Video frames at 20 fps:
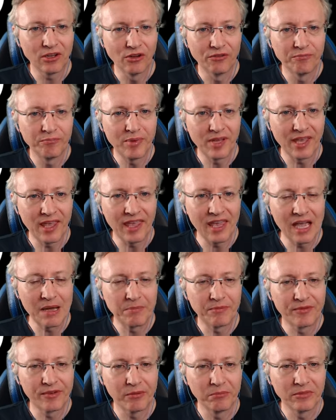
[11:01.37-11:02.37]
of picking
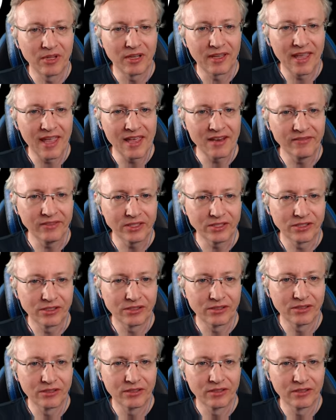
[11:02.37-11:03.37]
up from the
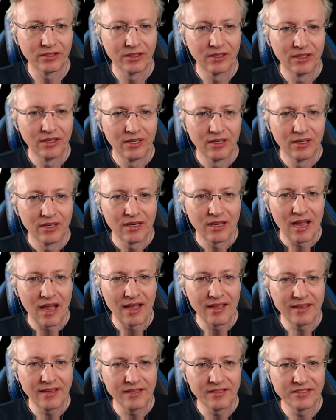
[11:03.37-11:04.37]
canvas.
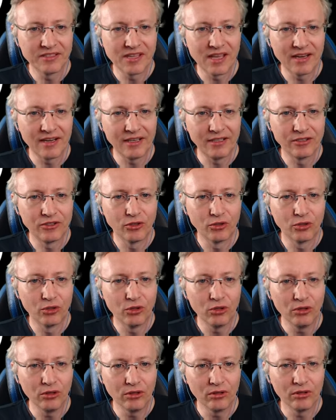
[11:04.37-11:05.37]
I can set it
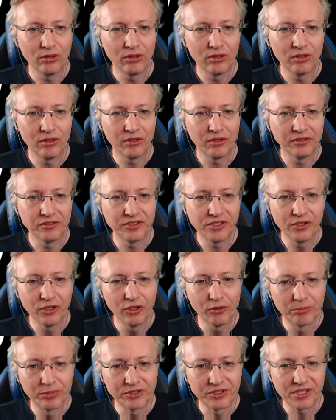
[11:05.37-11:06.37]
to
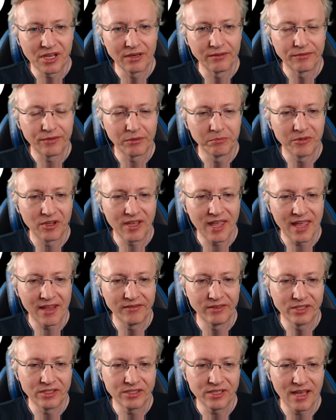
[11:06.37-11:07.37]
0% from the
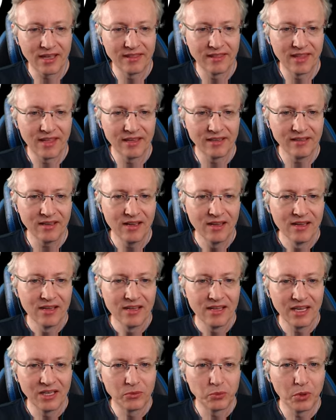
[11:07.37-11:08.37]
canvas, and then
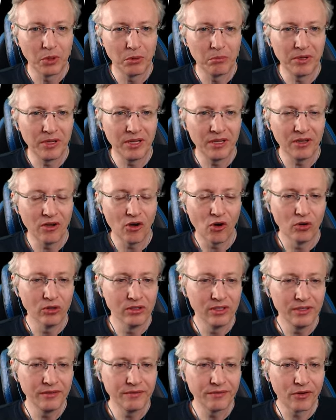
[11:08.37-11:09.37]
it will be
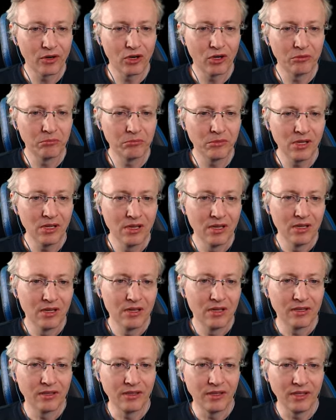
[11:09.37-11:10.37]
only from
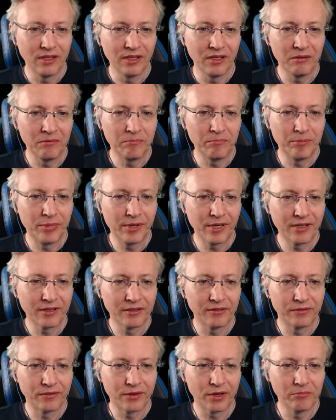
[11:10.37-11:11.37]
the
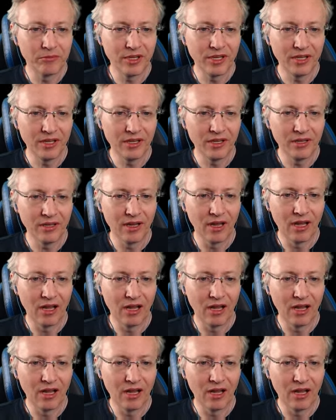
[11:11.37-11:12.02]
picker, from the,